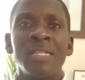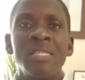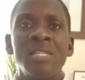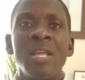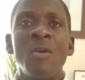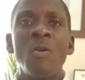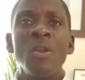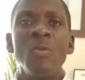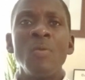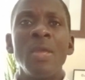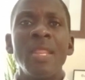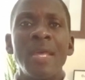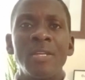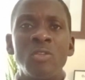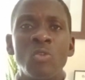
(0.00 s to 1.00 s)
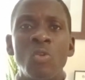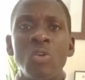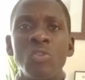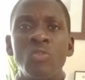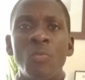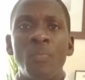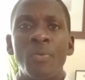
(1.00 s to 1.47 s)
It's the only way that you're
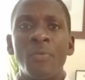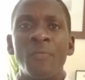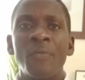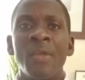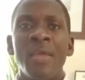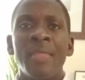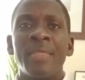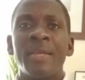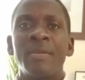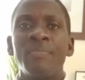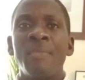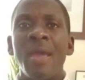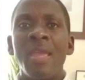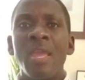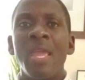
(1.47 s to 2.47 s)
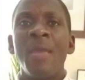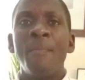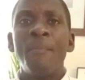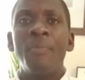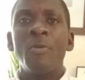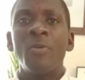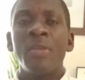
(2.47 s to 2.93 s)
going to prove that my
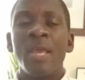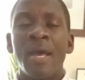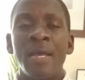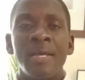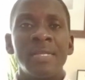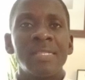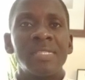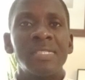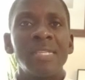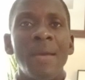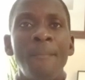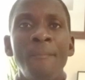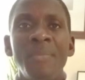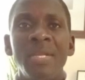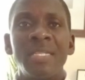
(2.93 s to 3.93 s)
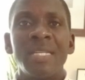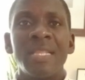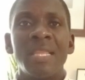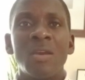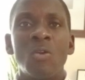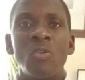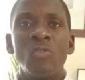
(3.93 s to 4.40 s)
employer submitted
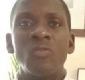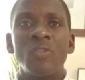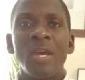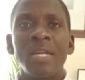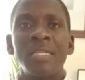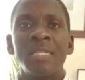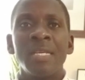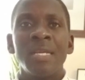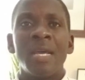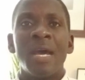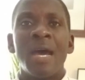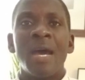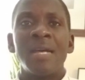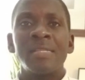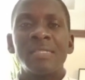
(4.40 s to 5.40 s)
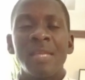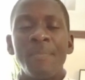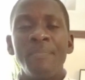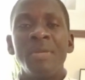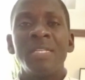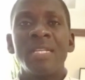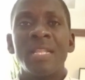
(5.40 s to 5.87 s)
the contract, and
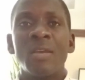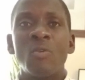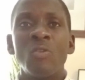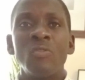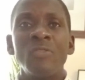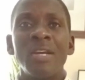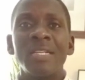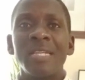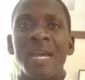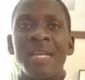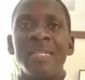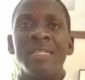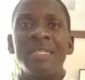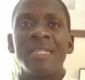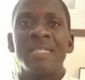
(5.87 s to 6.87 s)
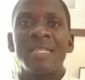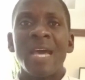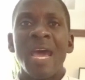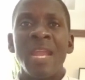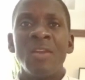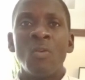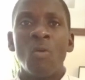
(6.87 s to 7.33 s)
it is
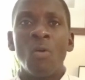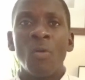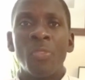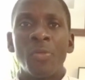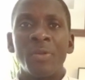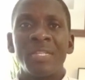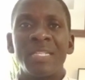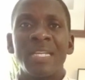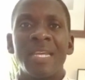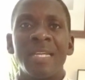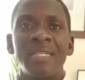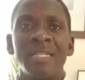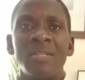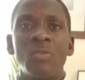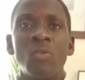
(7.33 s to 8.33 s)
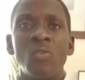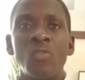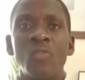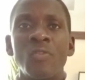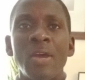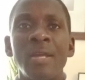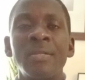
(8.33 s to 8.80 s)
an authenticated
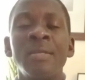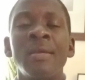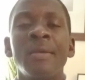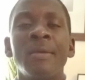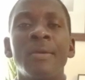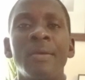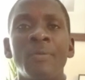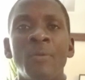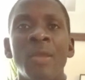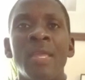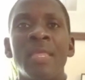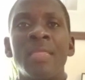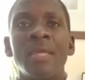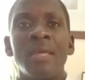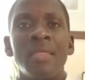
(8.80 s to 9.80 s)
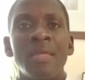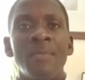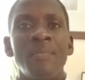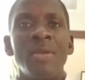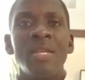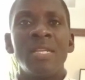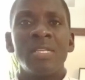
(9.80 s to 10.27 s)
contract with the
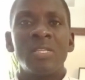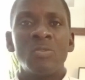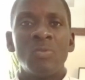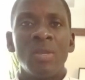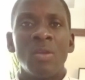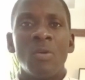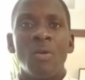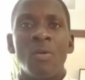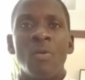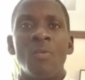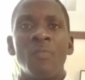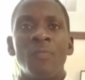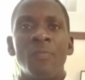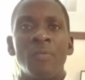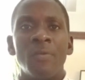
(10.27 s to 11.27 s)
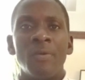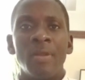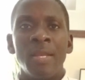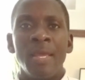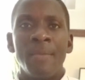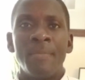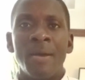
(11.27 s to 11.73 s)
Ministry of
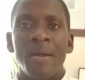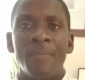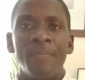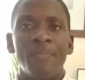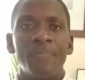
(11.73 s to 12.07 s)
Labor.